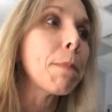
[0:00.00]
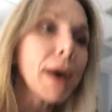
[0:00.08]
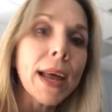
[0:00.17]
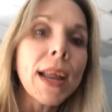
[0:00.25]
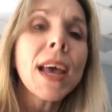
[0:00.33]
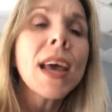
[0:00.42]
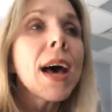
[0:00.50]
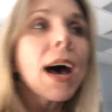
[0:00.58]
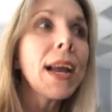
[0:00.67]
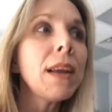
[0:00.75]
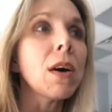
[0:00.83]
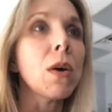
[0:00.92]
But
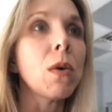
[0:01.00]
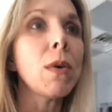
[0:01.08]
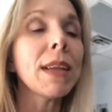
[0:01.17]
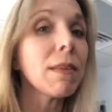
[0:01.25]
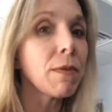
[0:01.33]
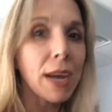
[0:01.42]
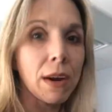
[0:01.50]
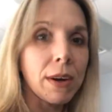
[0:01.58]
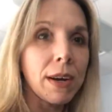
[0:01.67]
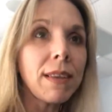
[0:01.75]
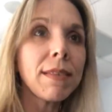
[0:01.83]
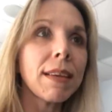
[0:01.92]
I know it's a
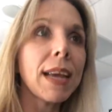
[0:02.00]
virus.